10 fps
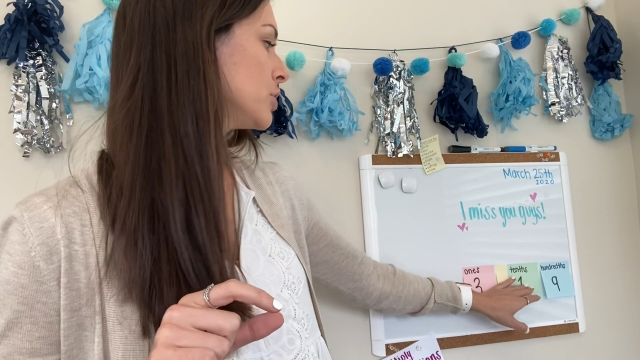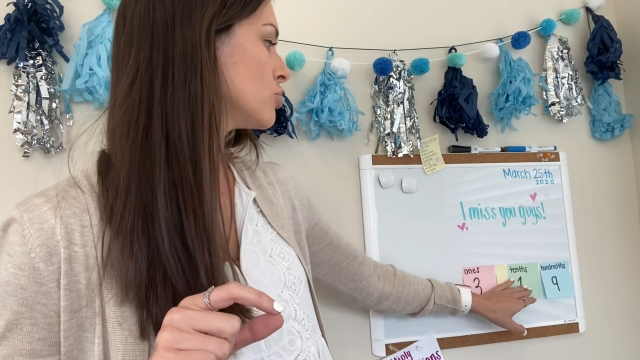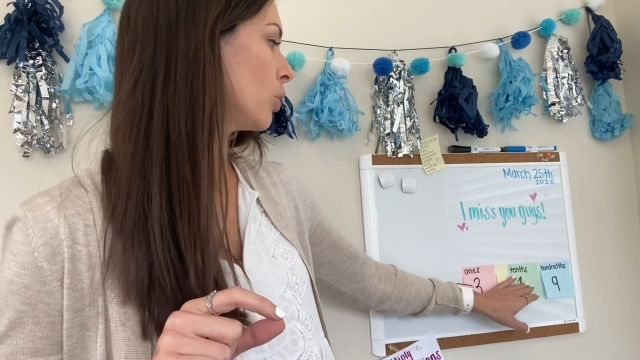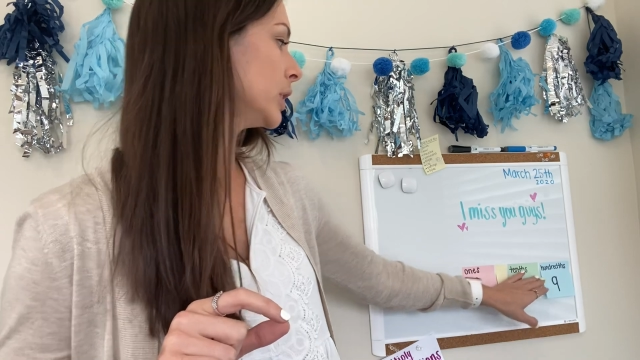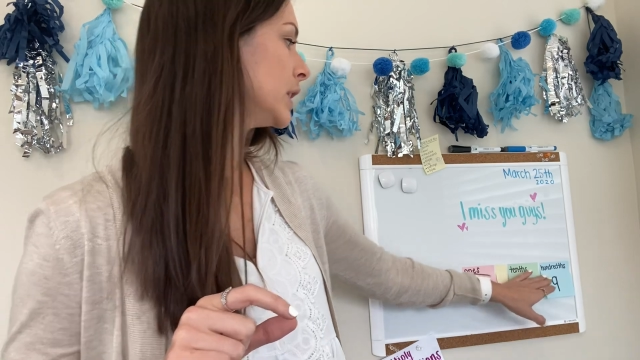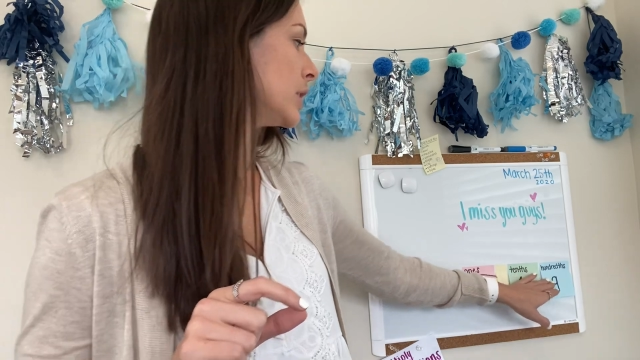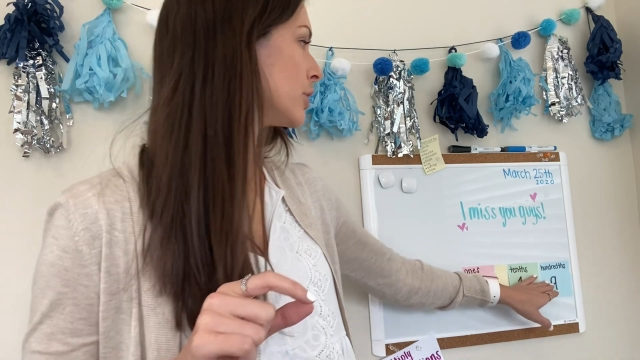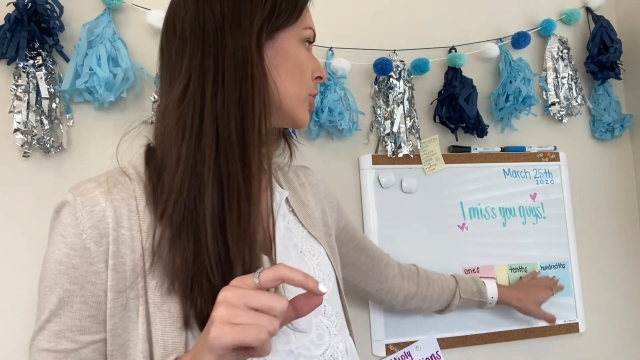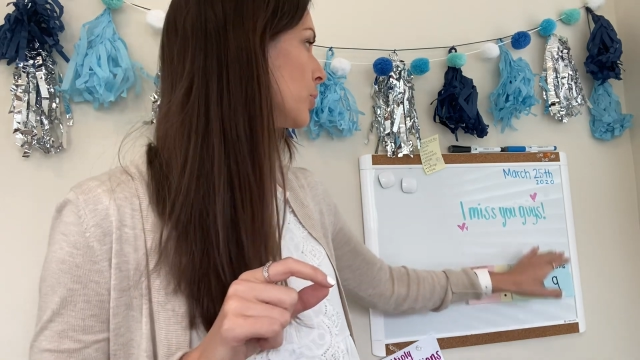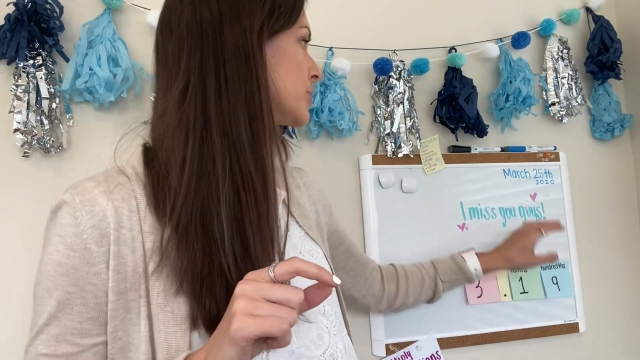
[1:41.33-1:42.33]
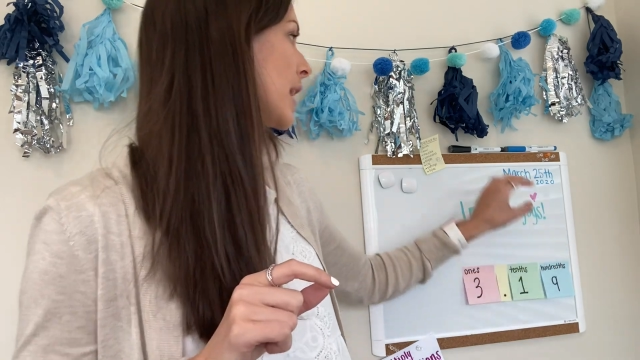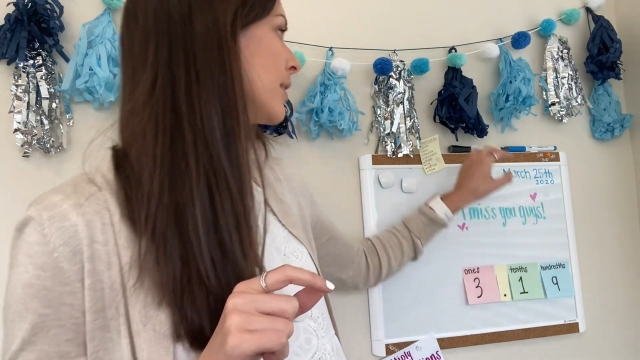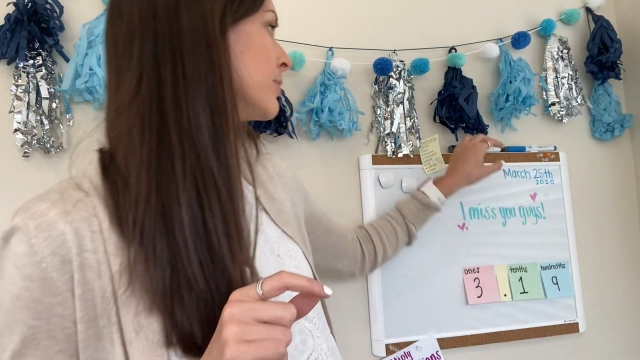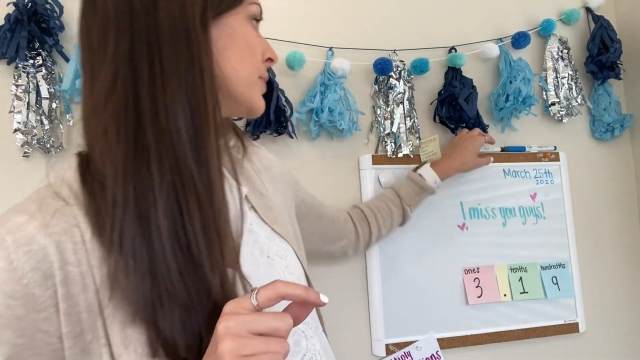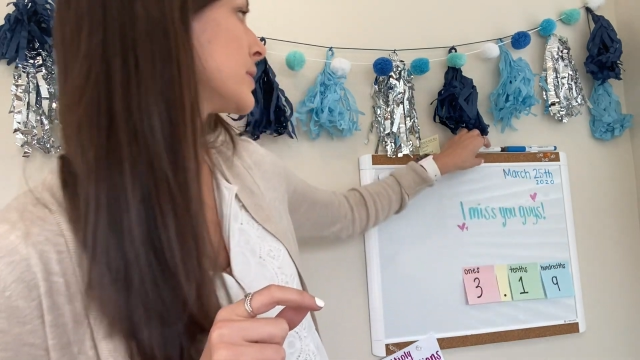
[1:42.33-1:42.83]
you only need to know
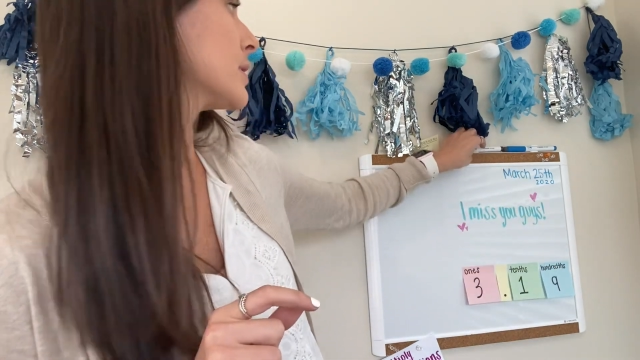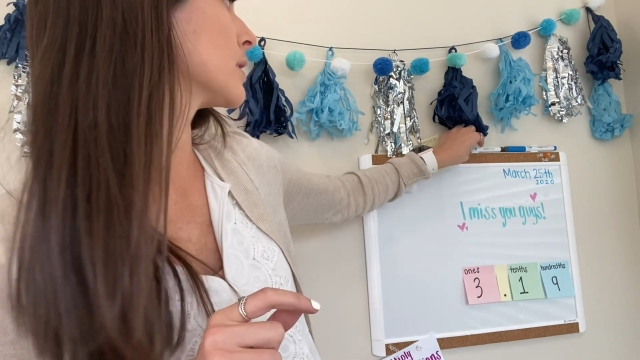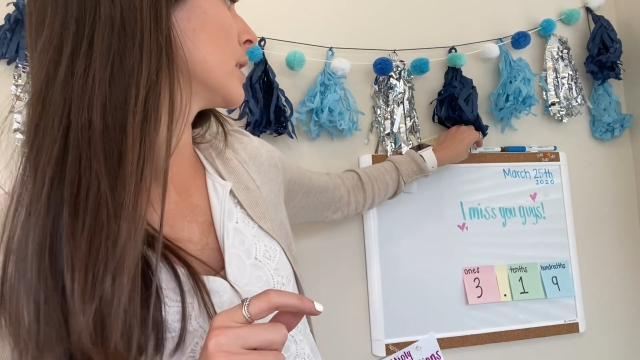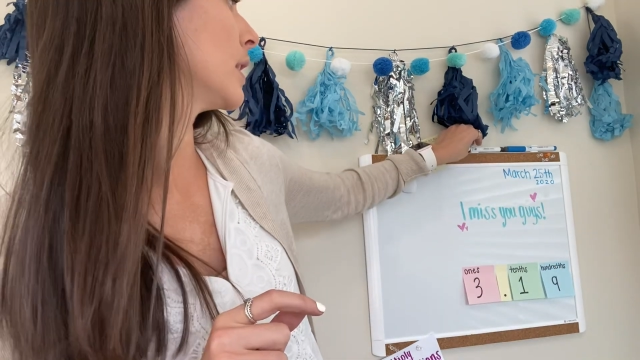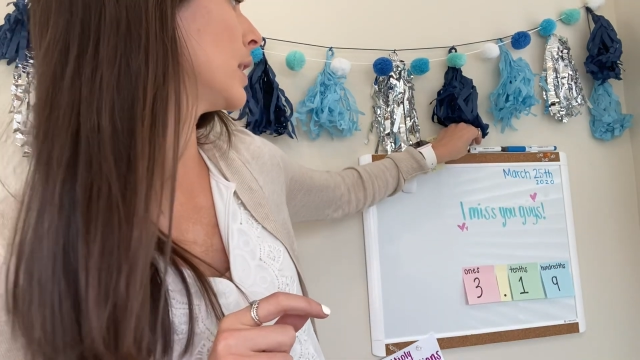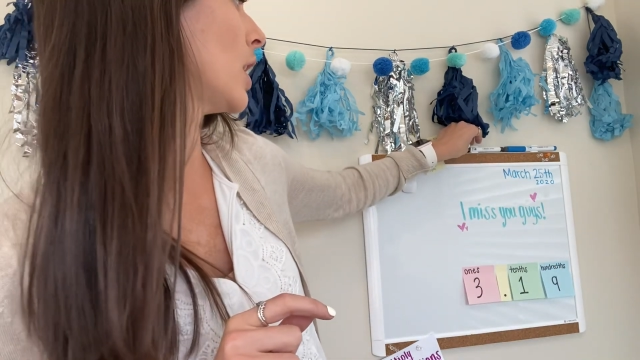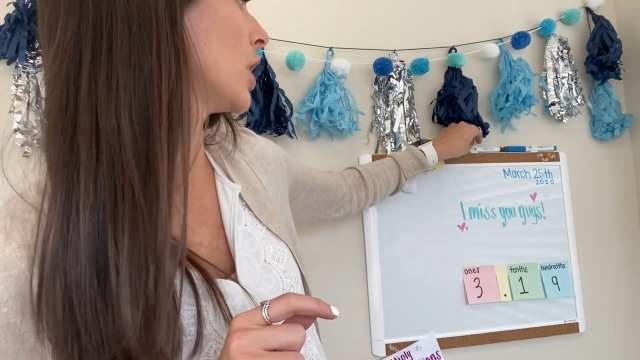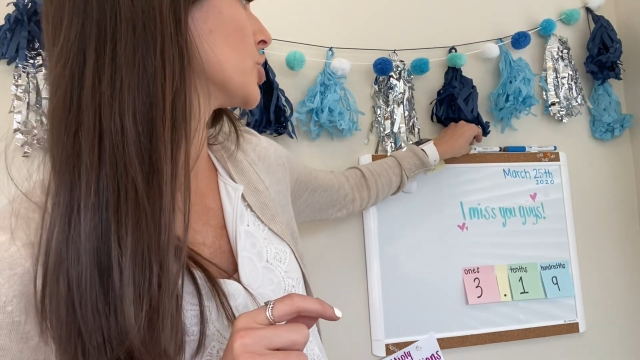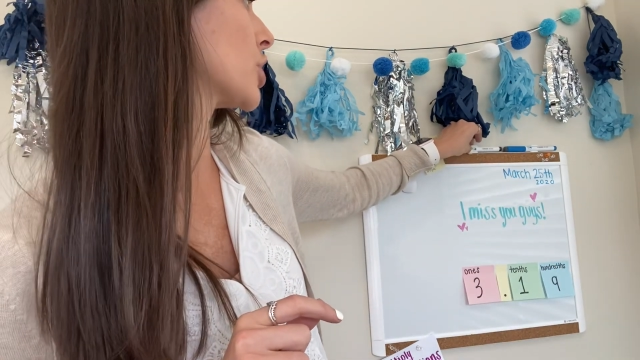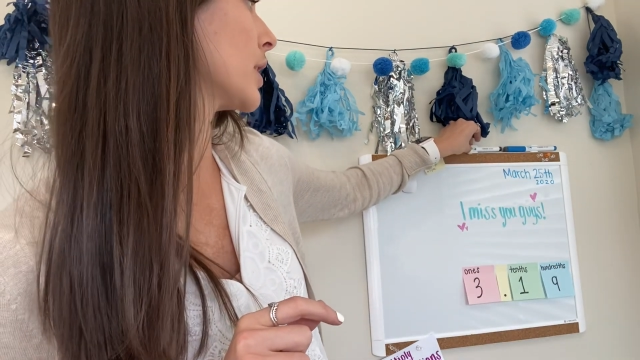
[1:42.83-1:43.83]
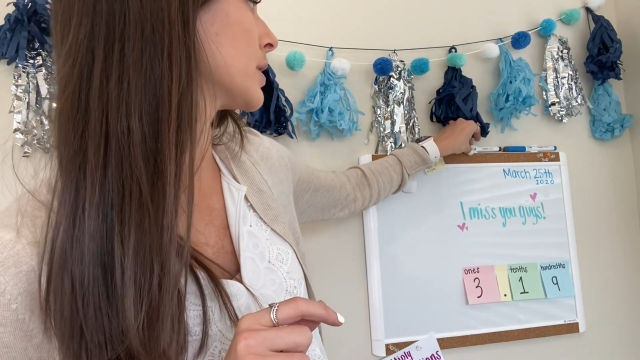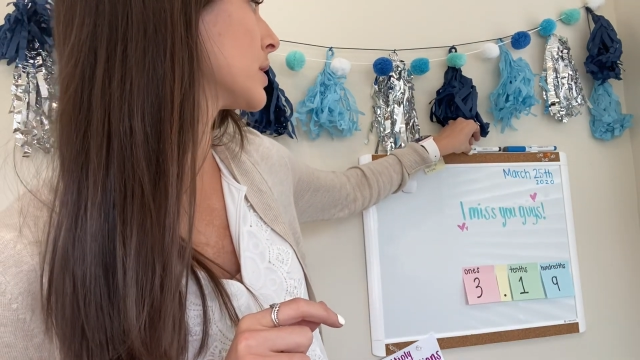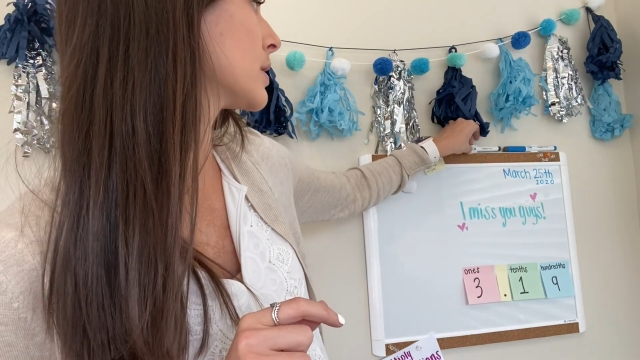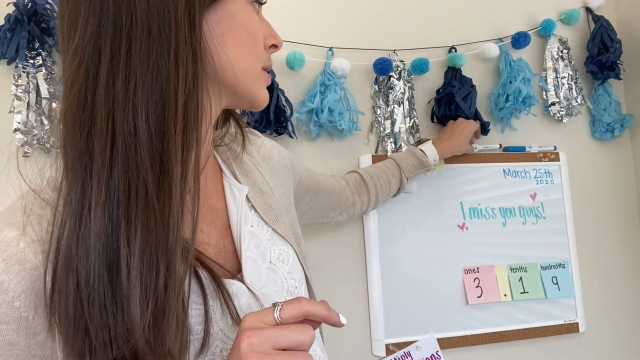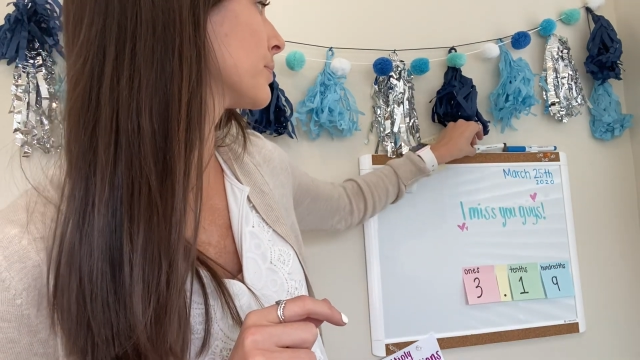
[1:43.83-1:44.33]
tenths and
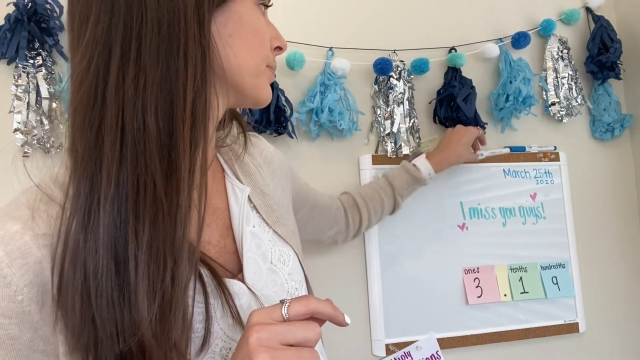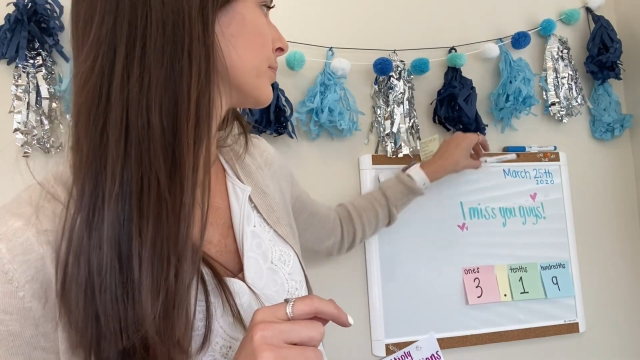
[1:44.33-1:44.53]
hundredths.